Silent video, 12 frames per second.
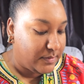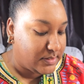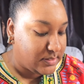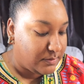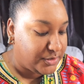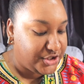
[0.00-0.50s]

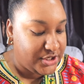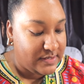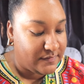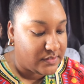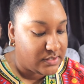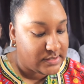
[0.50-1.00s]
some
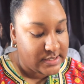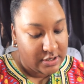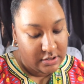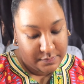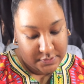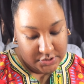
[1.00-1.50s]
shavers. I
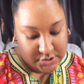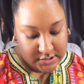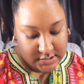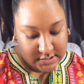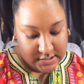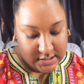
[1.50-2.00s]

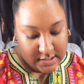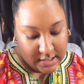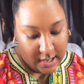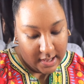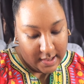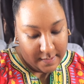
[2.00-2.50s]
repurchased
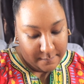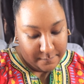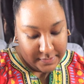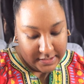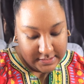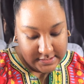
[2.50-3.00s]
the
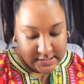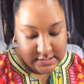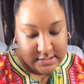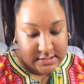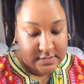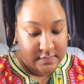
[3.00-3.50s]
big
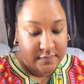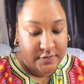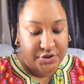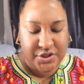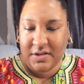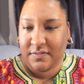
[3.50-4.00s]
sensitive
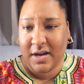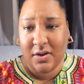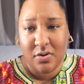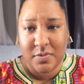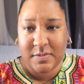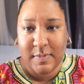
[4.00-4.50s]
shaver. I
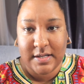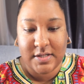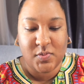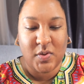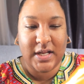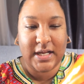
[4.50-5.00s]
always buy
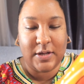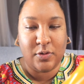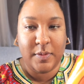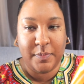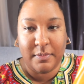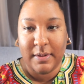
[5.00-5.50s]
this, but like I know
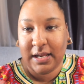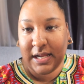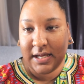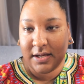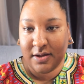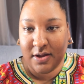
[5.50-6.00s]
people buy
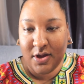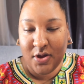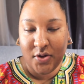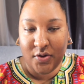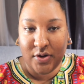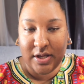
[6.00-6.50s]
like
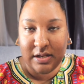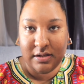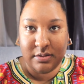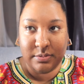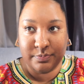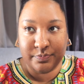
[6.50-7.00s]

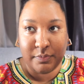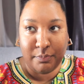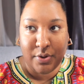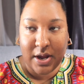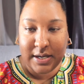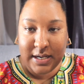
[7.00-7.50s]
real
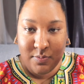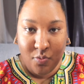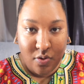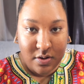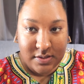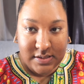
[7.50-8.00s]
brand name
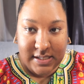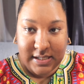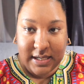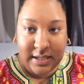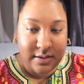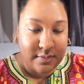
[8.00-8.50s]
ones and
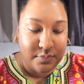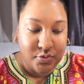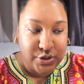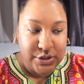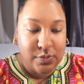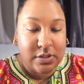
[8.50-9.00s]
like
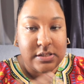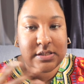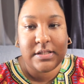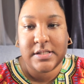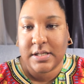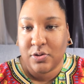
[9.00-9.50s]
bougie
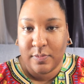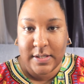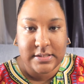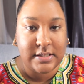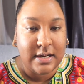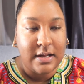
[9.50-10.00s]
ones. It don't
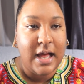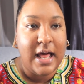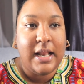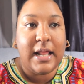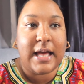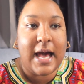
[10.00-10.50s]
matter
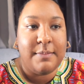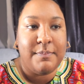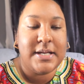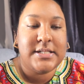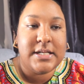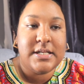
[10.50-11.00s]
that like
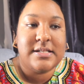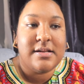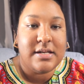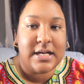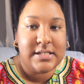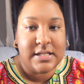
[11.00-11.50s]
my skin is
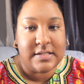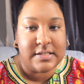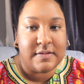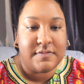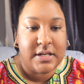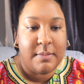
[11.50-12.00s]
not that
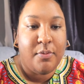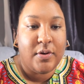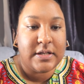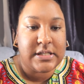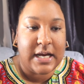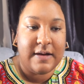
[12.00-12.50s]
sensitive to the point
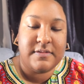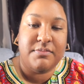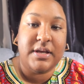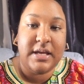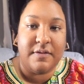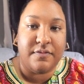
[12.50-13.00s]
that I have to
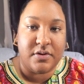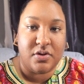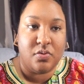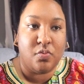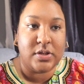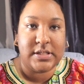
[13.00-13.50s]
be careful
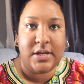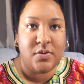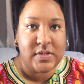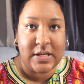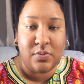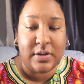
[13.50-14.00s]
what I
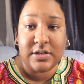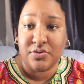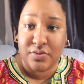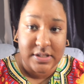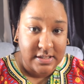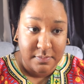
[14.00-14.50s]
use. I don't get
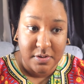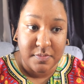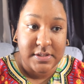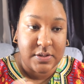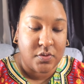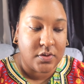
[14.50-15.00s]
razor
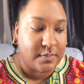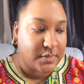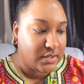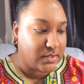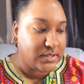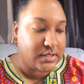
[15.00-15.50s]
bumps and all them
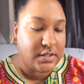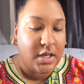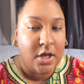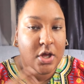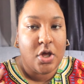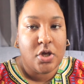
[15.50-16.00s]
kind of thing.
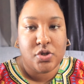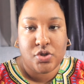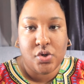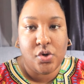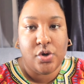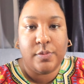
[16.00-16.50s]

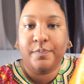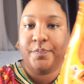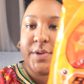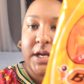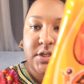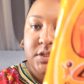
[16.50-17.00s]
So
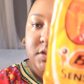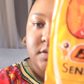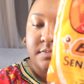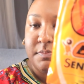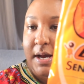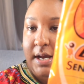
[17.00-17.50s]
I
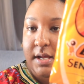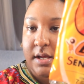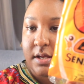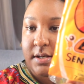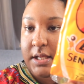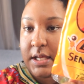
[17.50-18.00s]
just buy
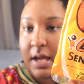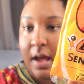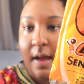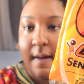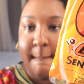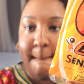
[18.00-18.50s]
the
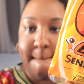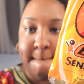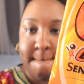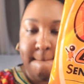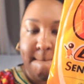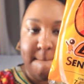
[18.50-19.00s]

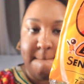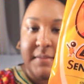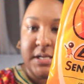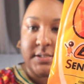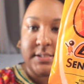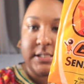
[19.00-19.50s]

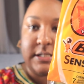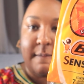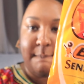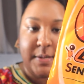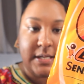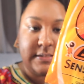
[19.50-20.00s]
basic
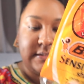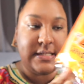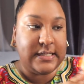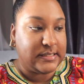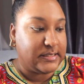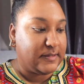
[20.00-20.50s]
big
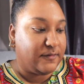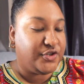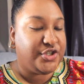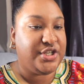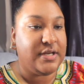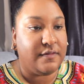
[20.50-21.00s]
sensitive
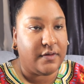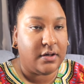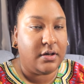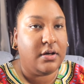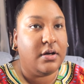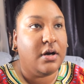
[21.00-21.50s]

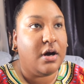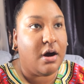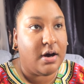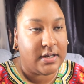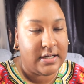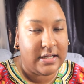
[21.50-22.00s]
shaver.
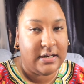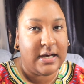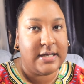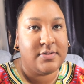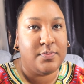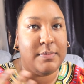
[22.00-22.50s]
Other than
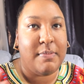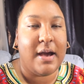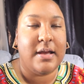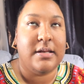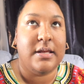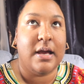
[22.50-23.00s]
that, we
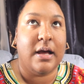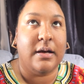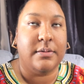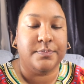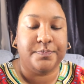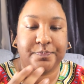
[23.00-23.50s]
buy the
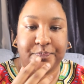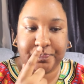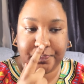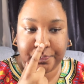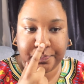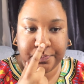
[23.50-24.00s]

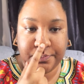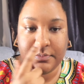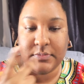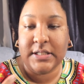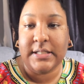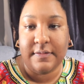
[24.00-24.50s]

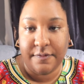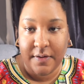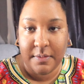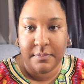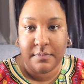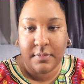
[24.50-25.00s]

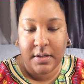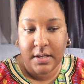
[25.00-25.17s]
Femme